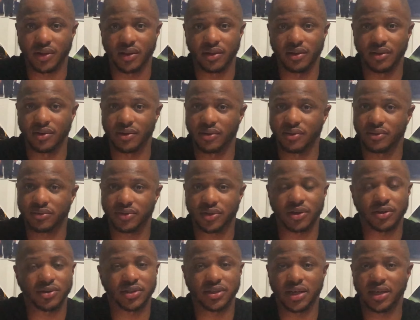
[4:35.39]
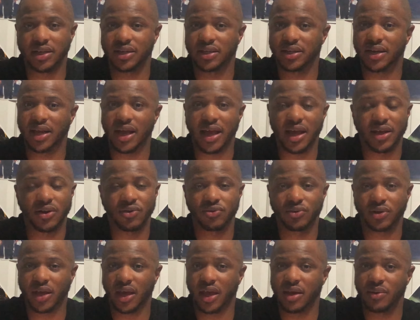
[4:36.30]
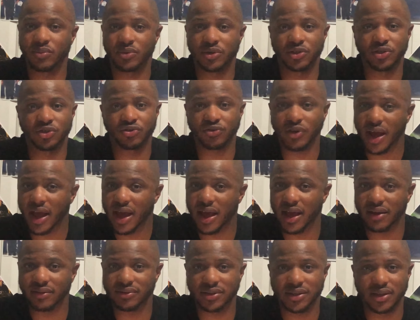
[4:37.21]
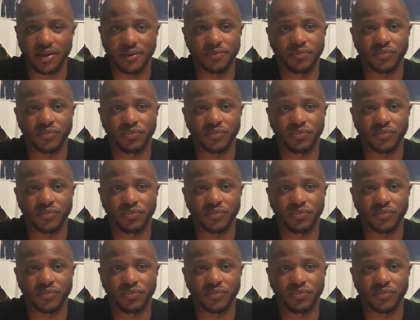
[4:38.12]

13-9 on game-winning drives.